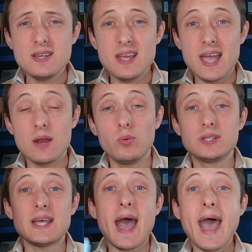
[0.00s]
and what's
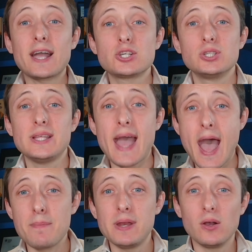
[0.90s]
actually
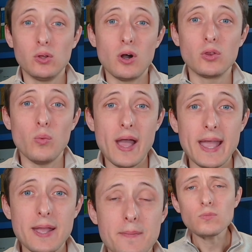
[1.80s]
happening along the way.
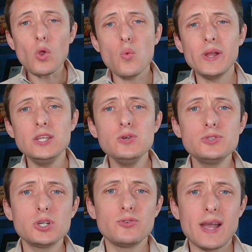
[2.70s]
When used
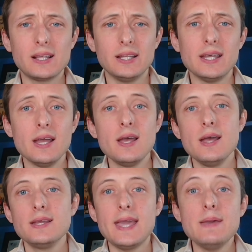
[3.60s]
correctly,
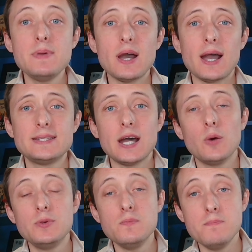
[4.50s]
KPIs help
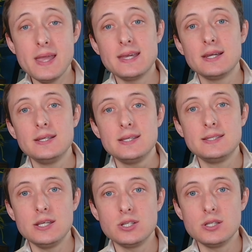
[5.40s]
you make
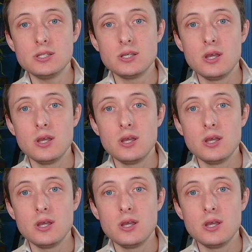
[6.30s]
decisions.